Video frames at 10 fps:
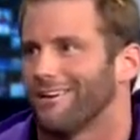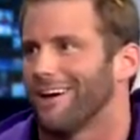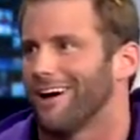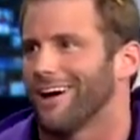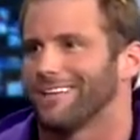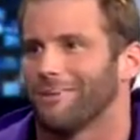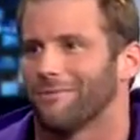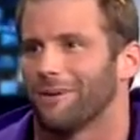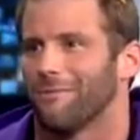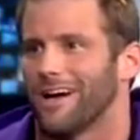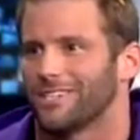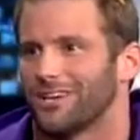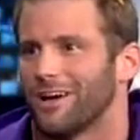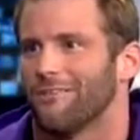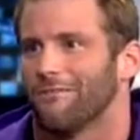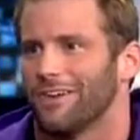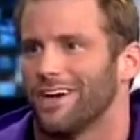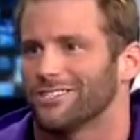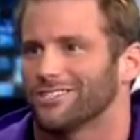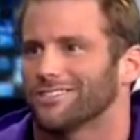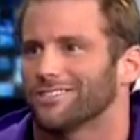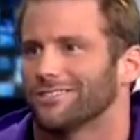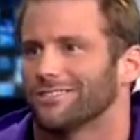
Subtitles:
Definitely a match for the ages.